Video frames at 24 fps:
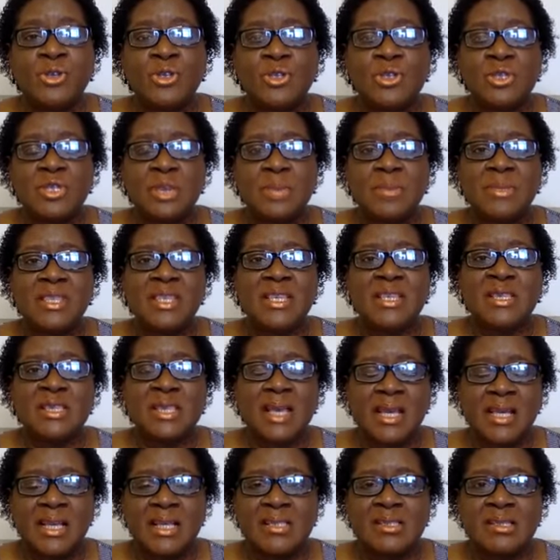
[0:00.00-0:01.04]
Timothy,
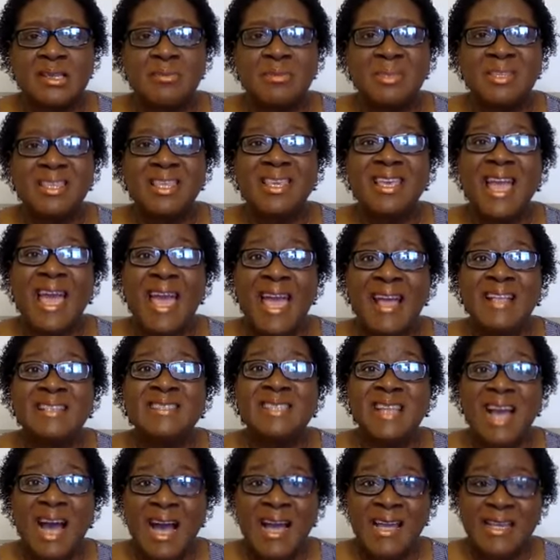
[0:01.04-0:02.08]
2 Timothy, and
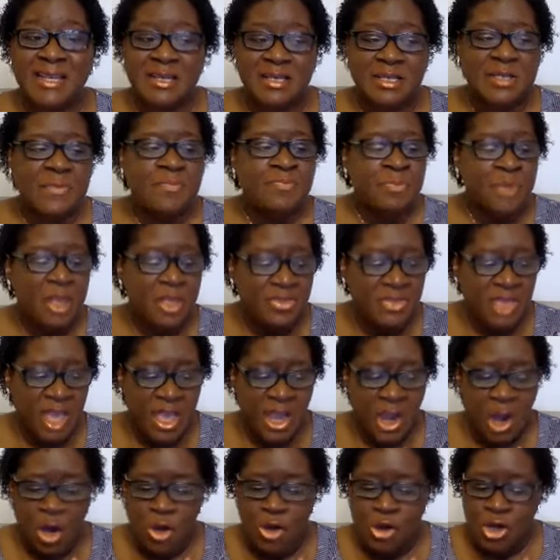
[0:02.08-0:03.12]
Titus. They
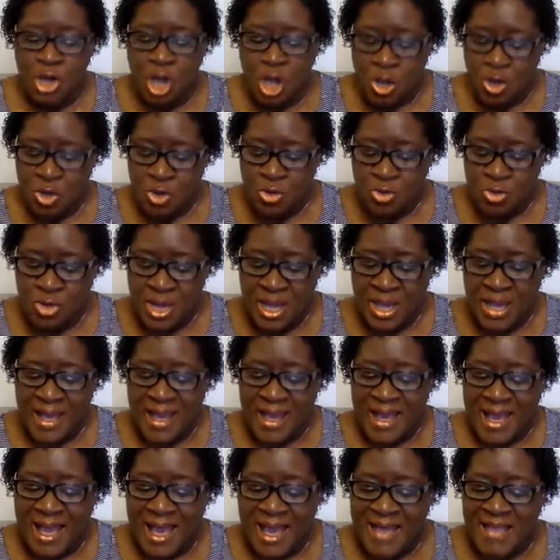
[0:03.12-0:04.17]
are known
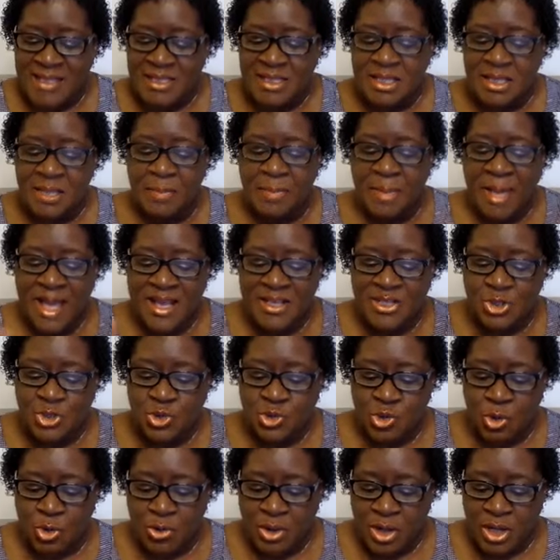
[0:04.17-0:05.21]
as the
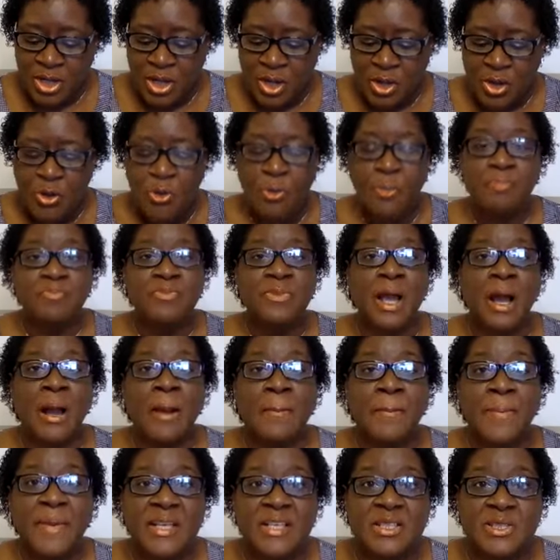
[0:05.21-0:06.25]
pastoral
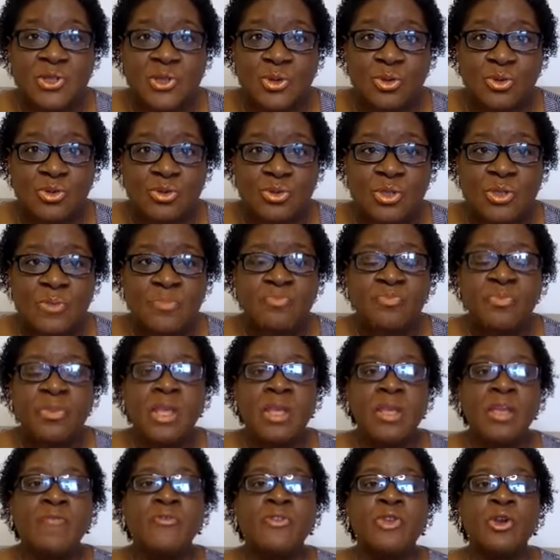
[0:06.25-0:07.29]
epistles.
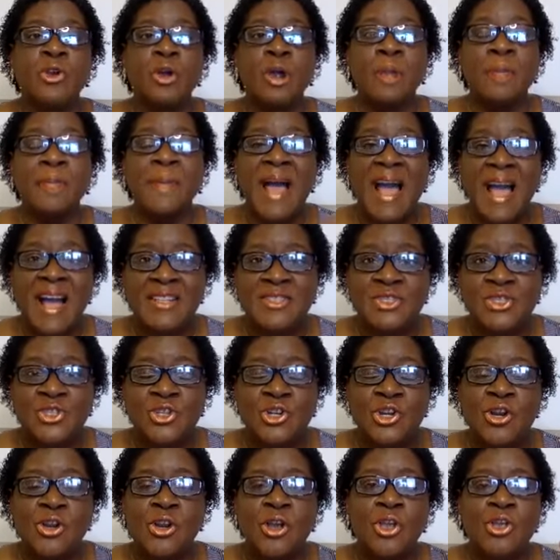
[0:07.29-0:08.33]
If you're a
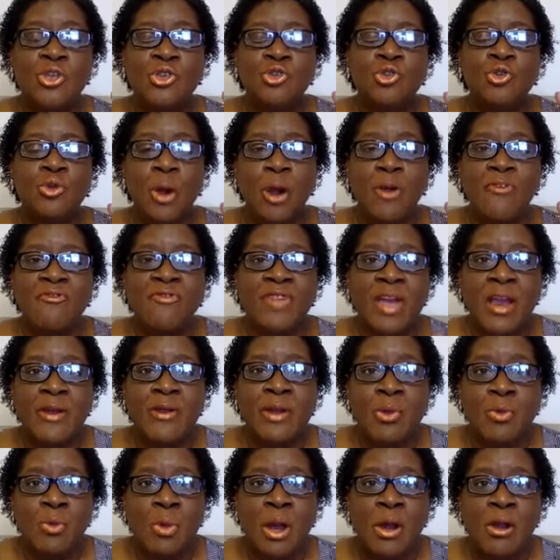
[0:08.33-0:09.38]
pastor, you are
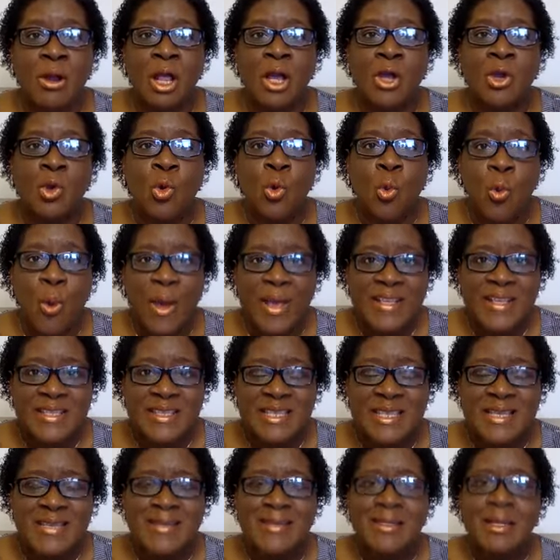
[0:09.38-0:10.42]
very well
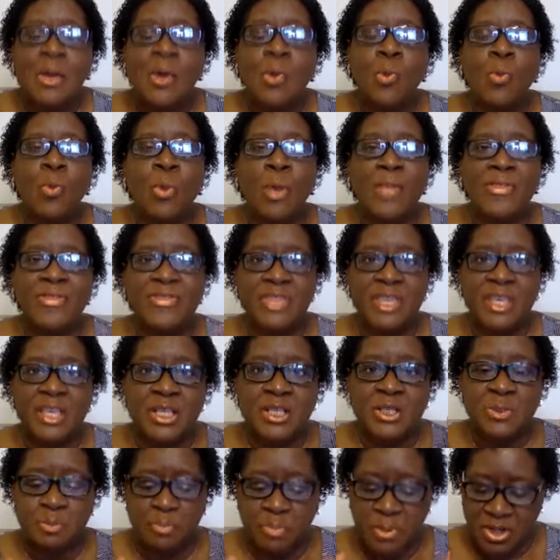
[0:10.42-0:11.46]
acquainted with
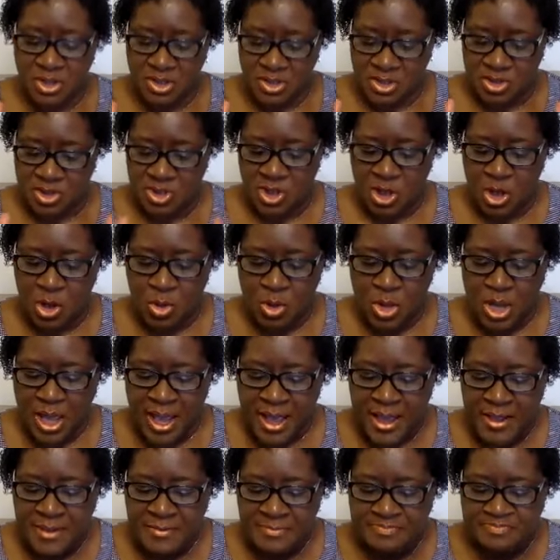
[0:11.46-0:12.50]
these books,
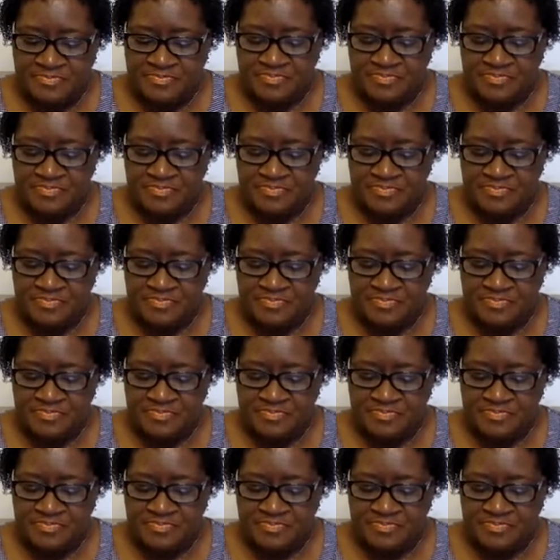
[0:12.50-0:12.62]
okay?